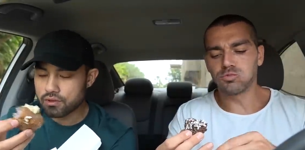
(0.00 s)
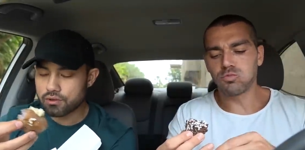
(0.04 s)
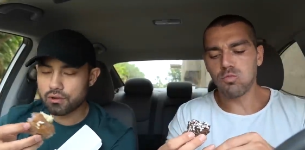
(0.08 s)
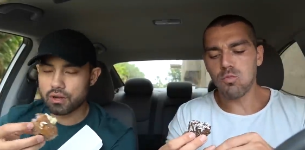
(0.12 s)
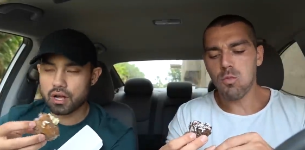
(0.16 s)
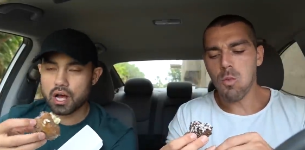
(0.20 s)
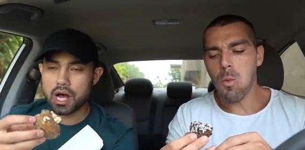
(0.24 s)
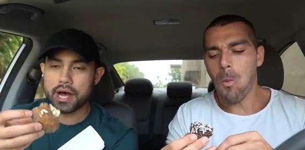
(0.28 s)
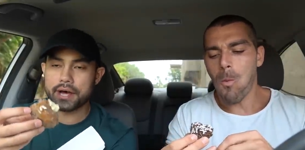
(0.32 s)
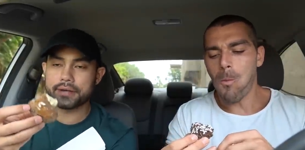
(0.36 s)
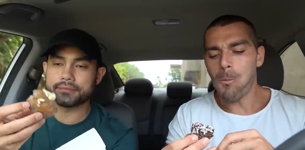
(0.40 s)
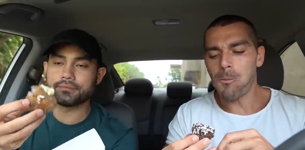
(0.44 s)

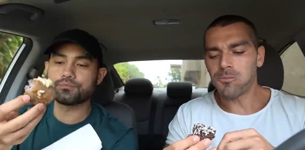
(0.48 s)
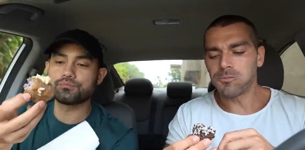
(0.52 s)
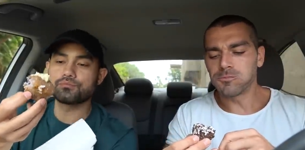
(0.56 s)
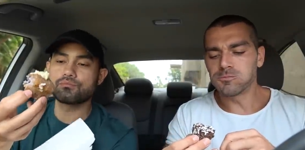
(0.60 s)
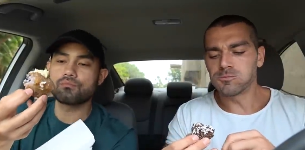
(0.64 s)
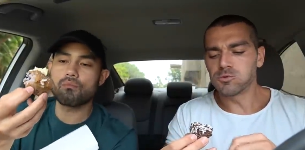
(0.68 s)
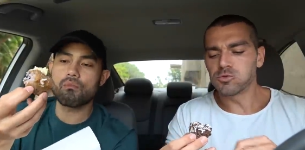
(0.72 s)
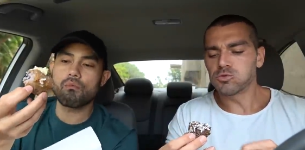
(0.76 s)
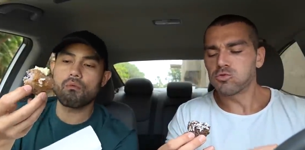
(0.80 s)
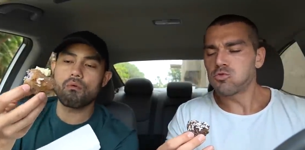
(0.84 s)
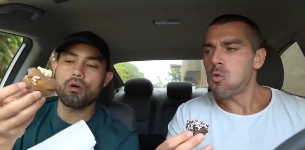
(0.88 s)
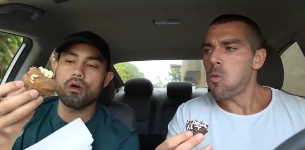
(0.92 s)
Speaker 1: Okay, I'm
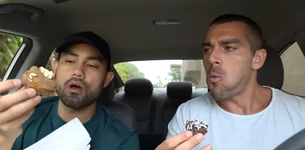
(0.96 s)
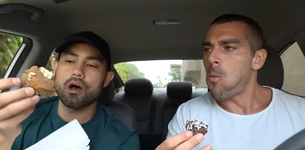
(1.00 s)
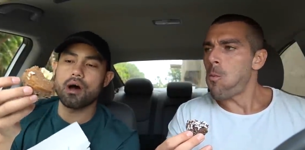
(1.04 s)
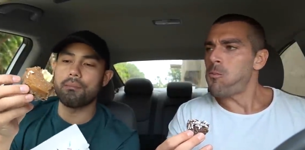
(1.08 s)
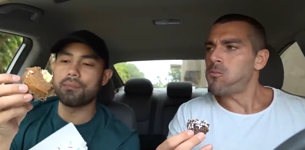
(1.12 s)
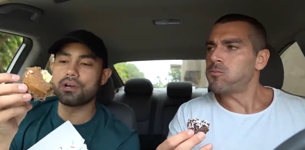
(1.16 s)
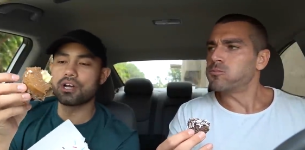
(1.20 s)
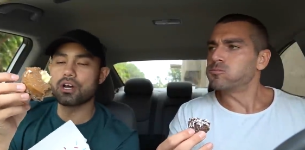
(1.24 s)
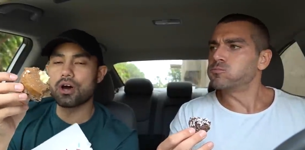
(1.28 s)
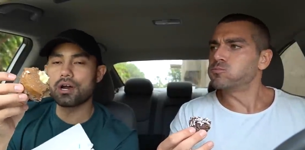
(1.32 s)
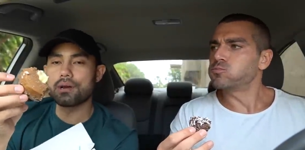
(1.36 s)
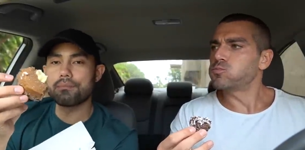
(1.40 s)

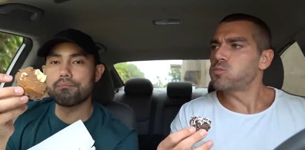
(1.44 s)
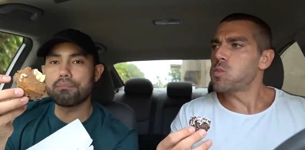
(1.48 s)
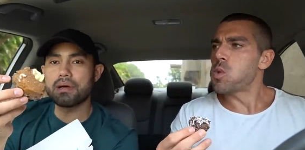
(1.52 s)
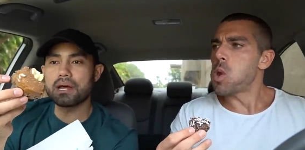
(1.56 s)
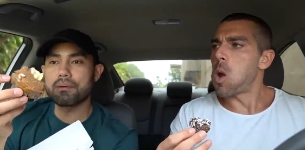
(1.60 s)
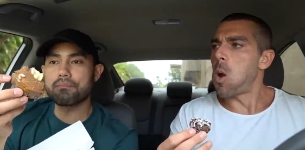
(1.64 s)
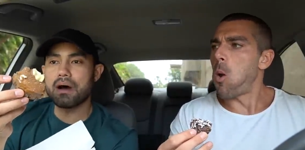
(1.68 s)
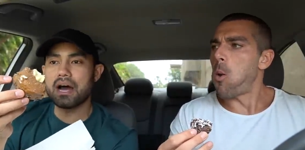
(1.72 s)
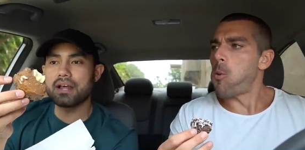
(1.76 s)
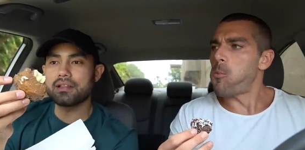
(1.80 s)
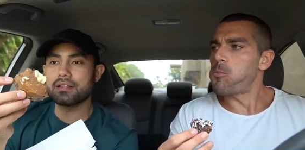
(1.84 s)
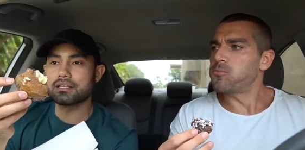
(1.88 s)
gonna go ahead and
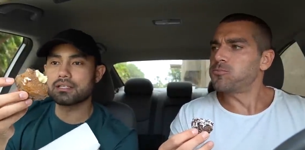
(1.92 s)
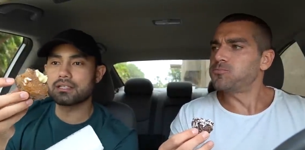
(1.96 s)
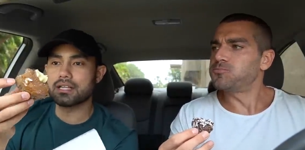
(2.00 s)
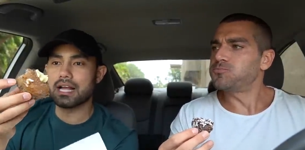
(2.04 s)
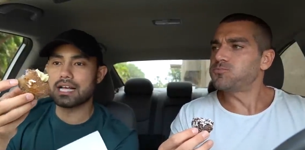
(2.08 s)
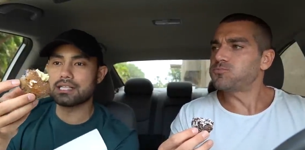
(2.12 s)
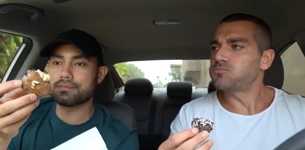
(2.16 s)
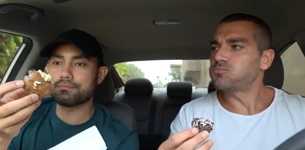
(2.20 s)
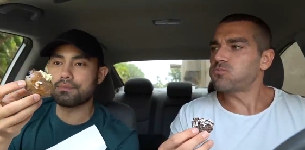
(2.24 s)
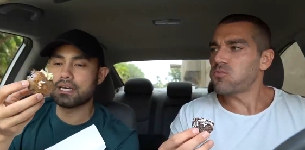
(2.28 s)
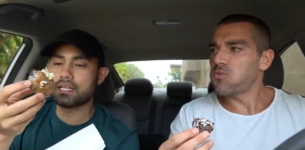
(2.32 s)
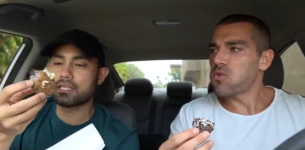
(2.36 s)
big bite
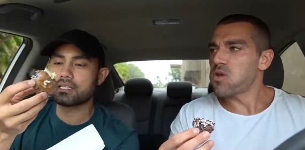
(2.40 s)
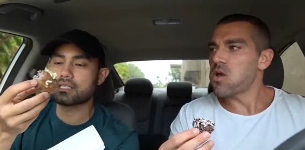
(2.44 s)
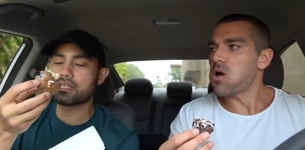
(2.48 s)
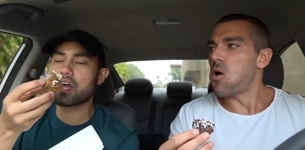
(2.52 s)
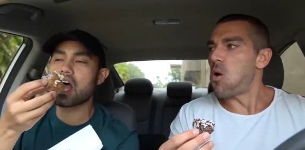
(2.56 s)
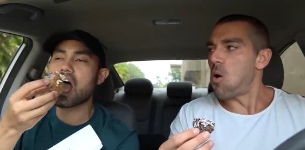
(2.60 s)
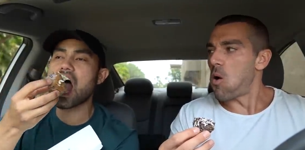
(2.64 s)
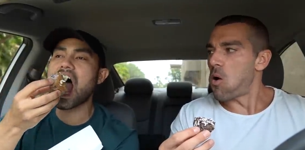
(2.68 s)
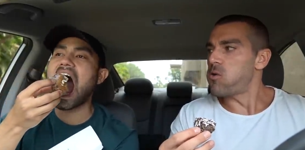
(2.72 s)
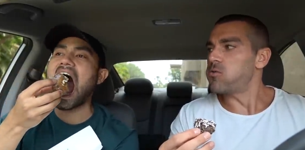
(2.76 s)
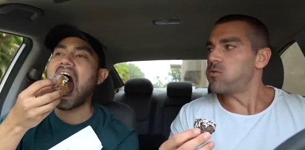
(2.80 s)
this last piece.